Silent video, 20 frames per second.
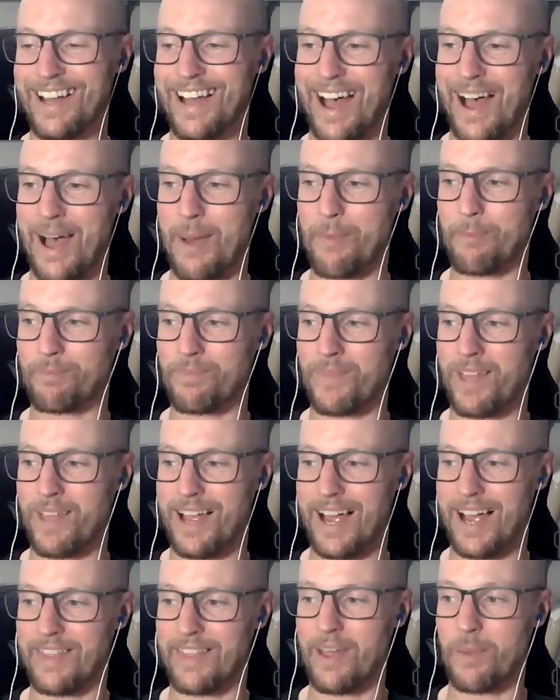And
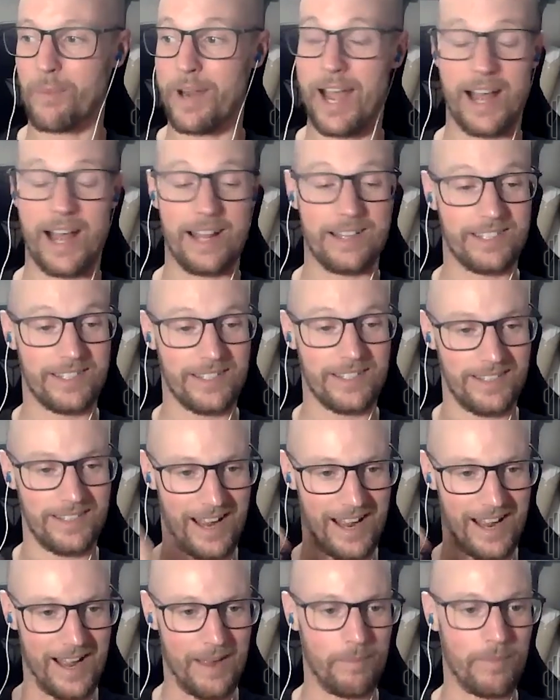then we had
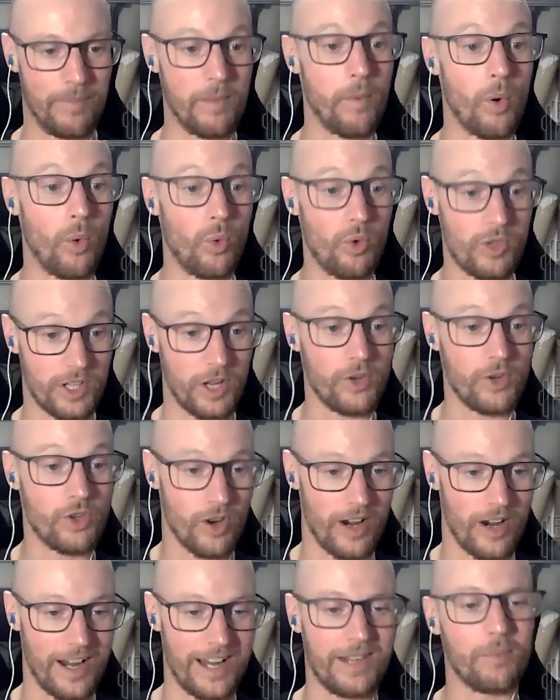them also
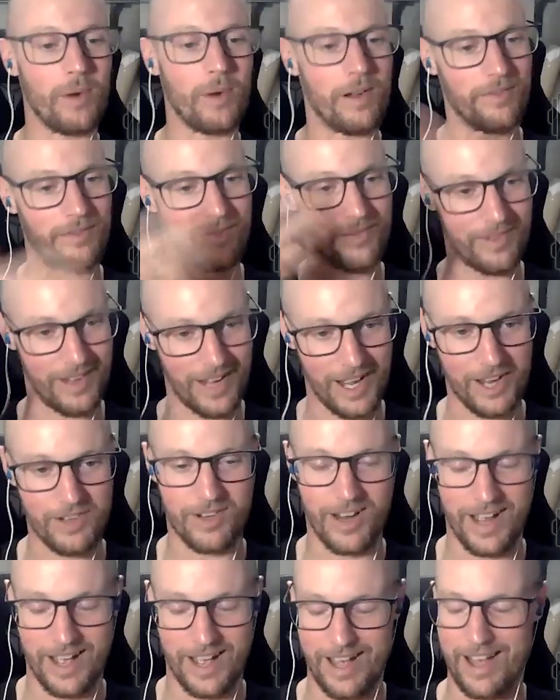train with
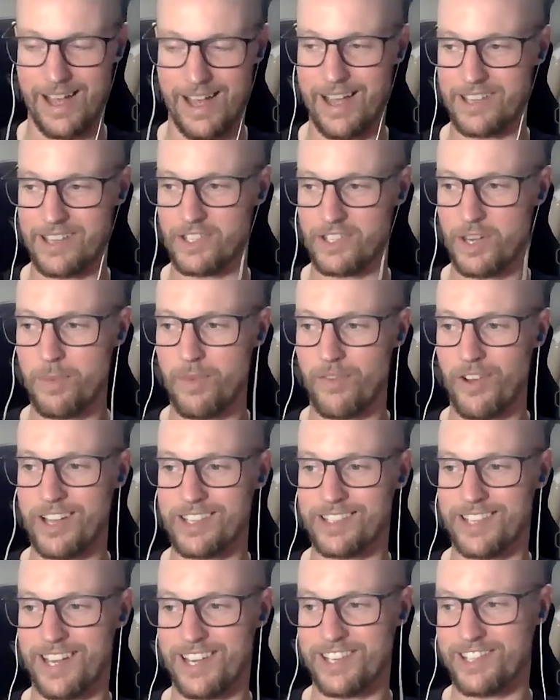a
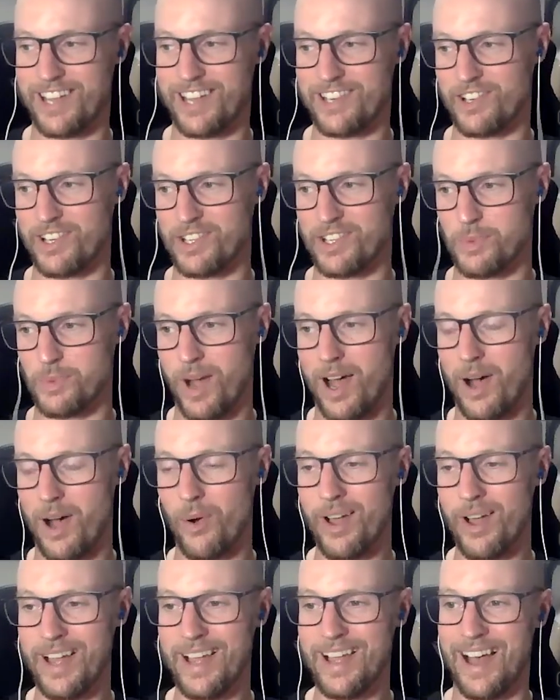supervised session as
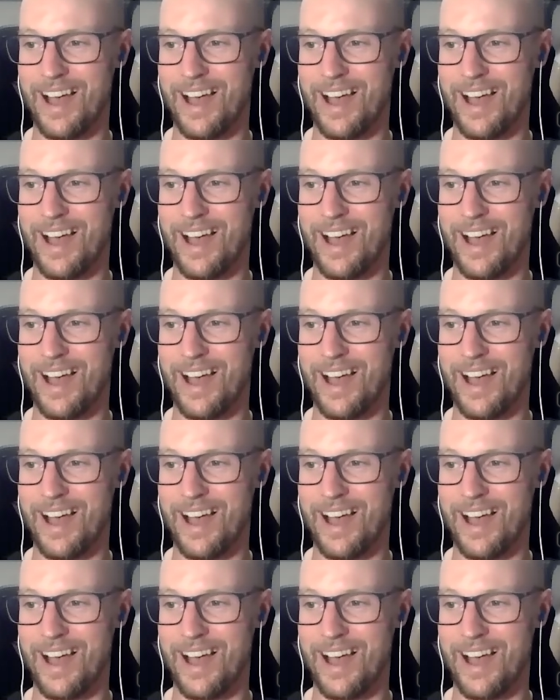well.